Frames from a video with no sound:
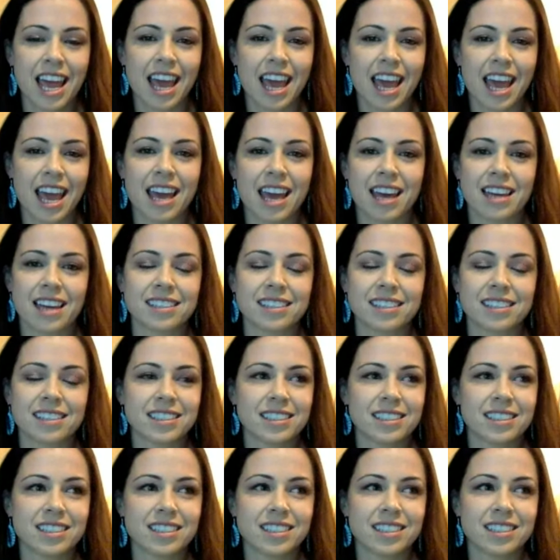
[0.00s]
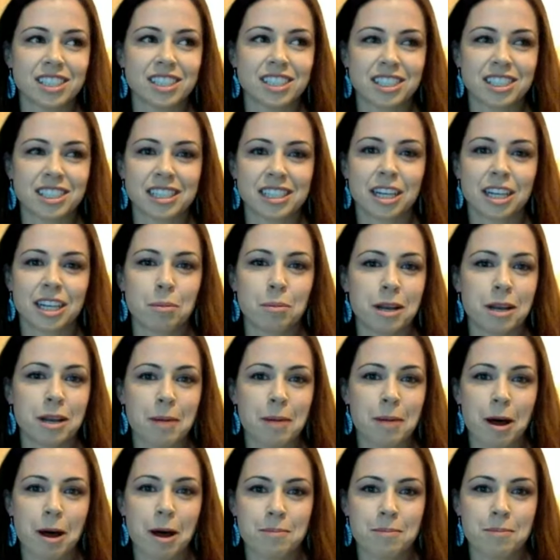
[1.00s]
and just a little bit
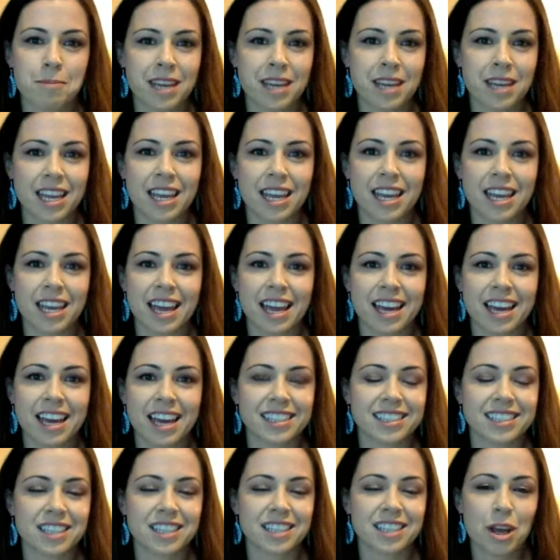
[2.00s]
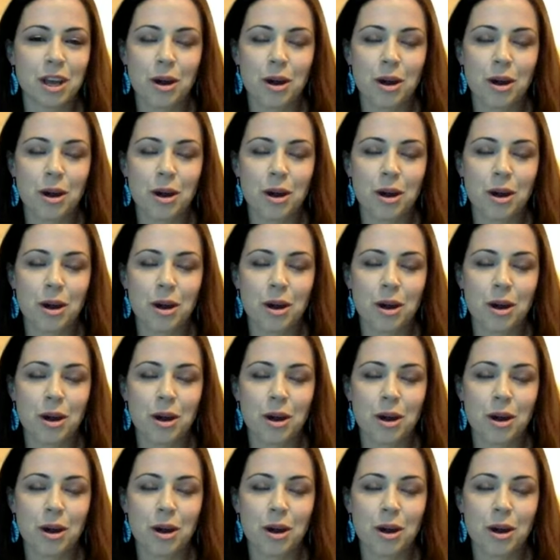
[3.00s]
about me and